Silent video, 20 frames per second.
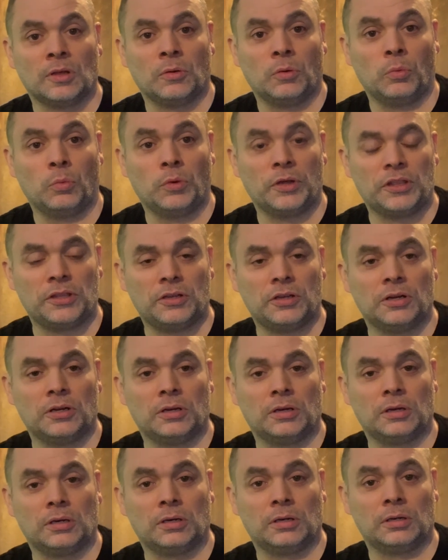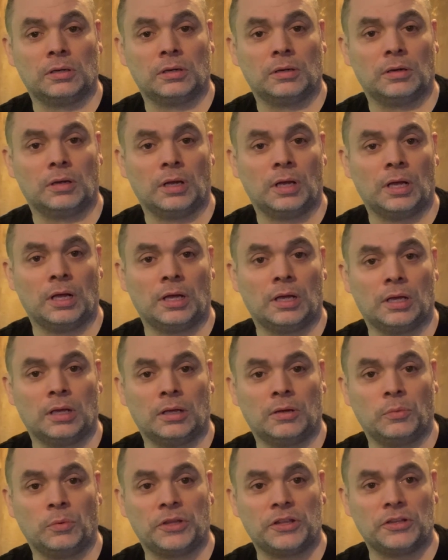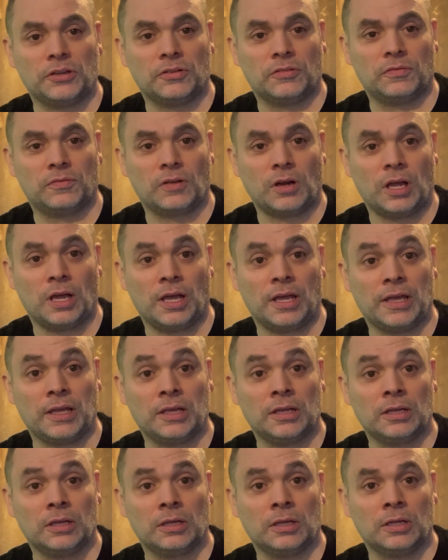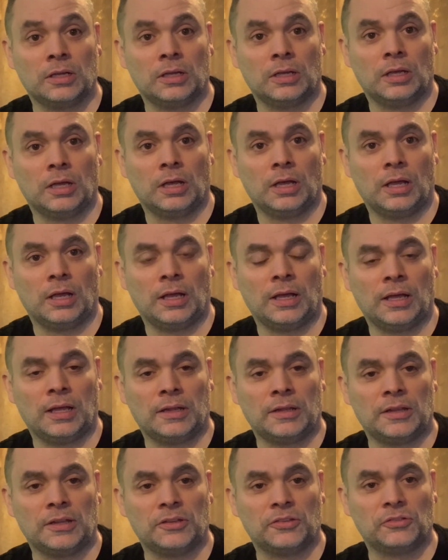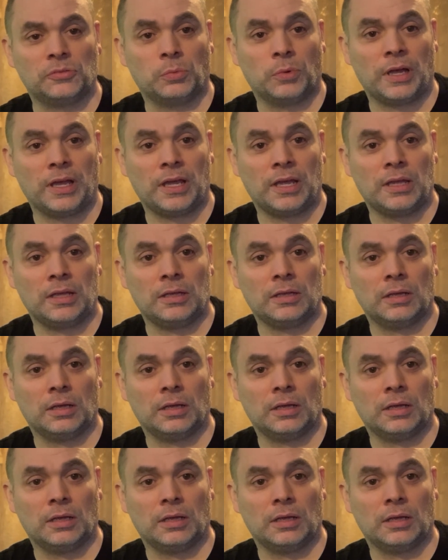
with your fry, and this way